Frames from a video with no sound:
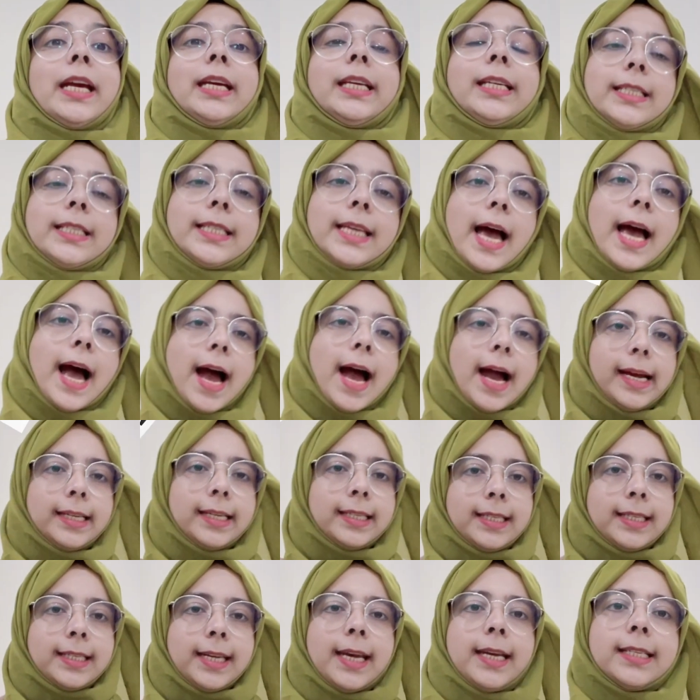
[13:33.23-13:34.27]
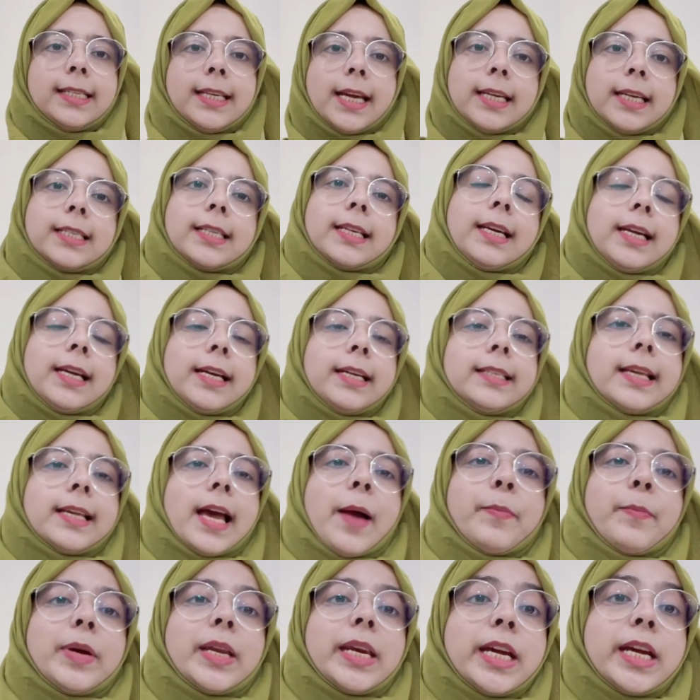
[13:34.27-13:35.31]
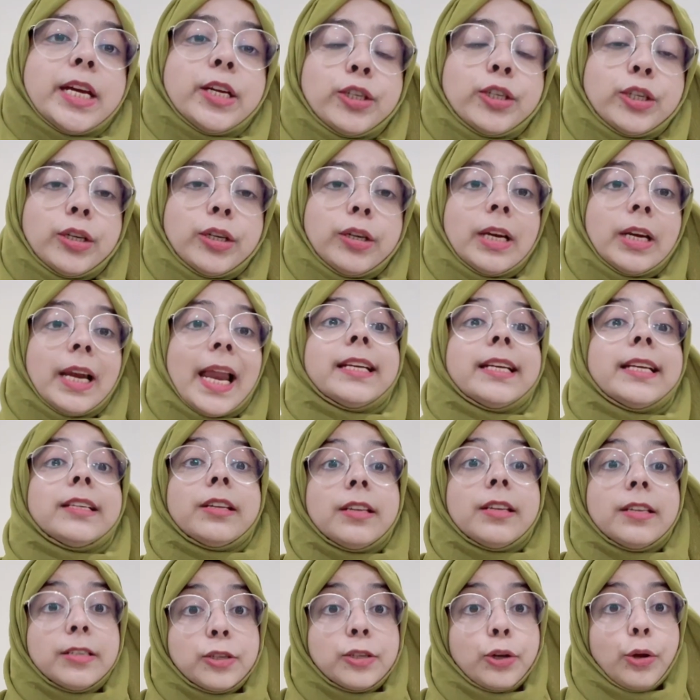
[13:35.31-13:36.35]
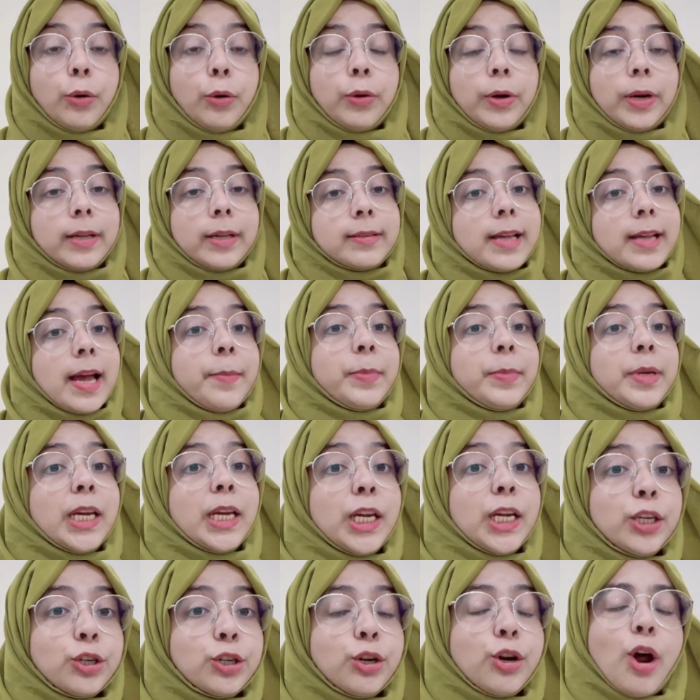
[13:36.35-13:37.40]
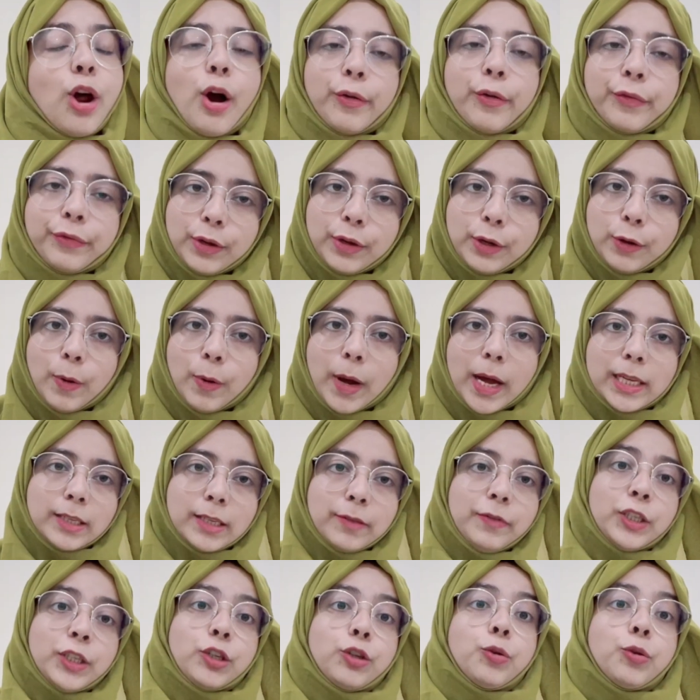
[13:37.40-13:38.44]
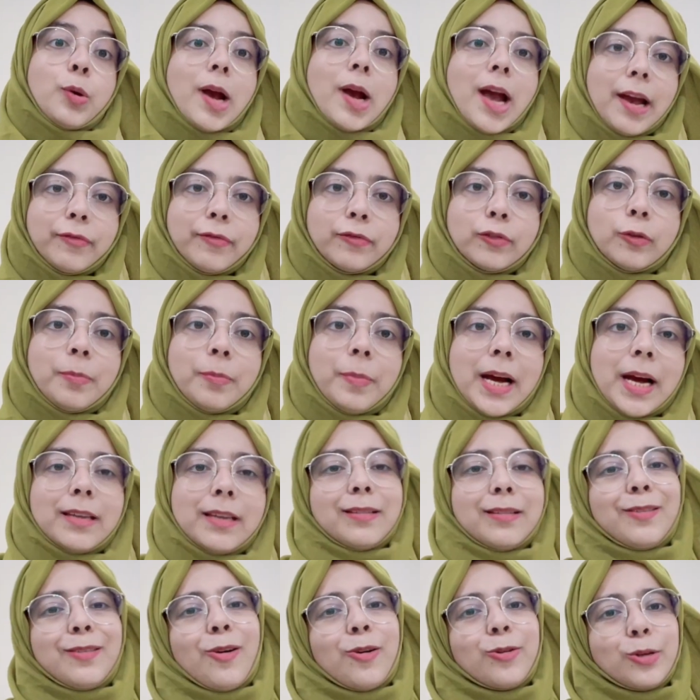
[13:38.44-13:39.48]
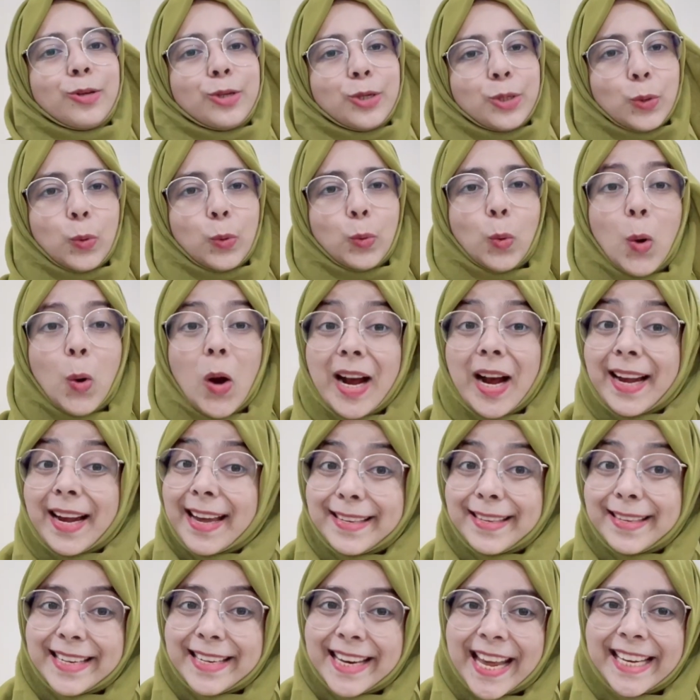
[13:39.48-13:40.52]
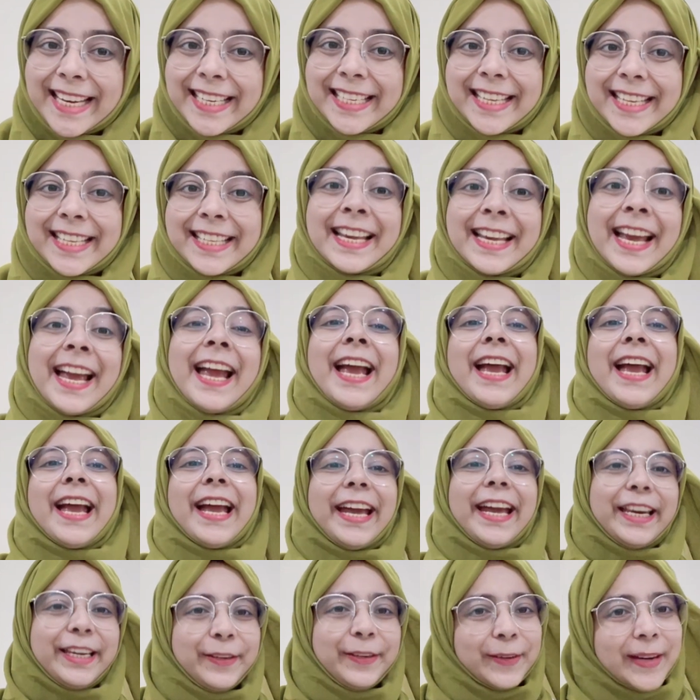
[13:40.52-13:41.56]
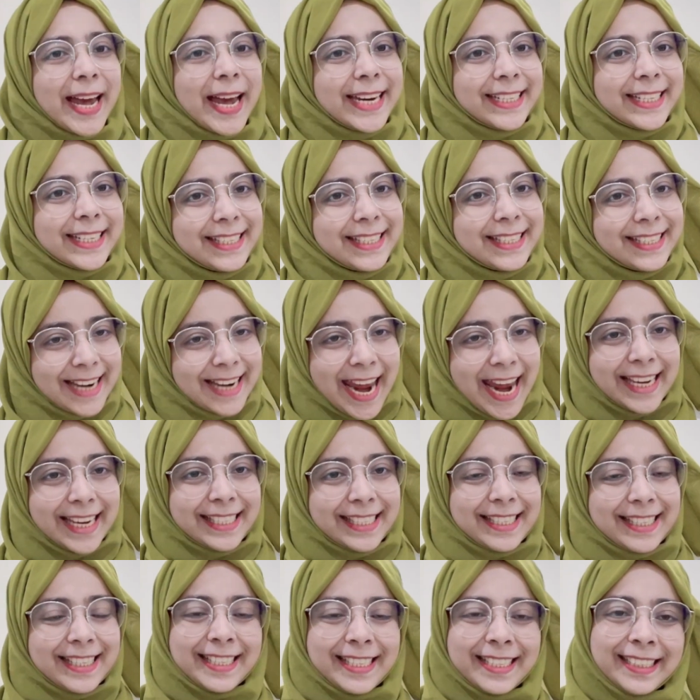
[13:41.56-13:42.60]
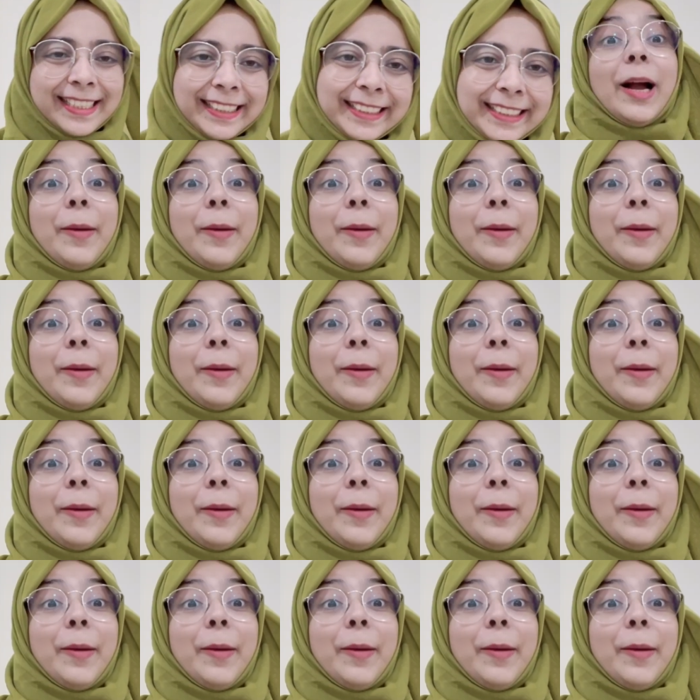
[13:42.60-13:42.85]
It is a high-stake dental examination, license your examination of US, which you have to pass in order to work as a dentist in the United States.